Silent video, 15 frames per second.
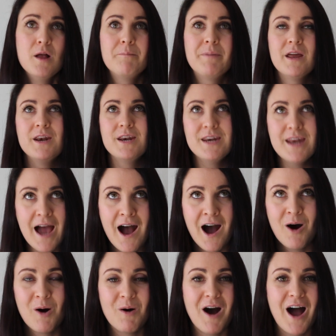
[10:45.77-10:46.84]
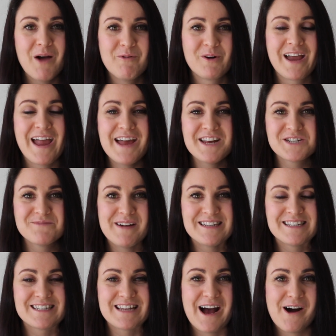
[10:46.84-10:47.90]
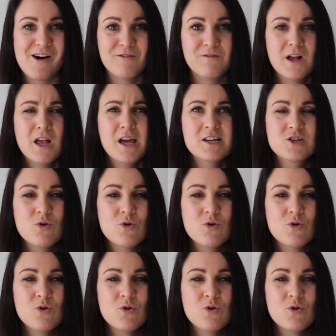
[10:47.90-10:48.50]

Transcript: But now I will catch myself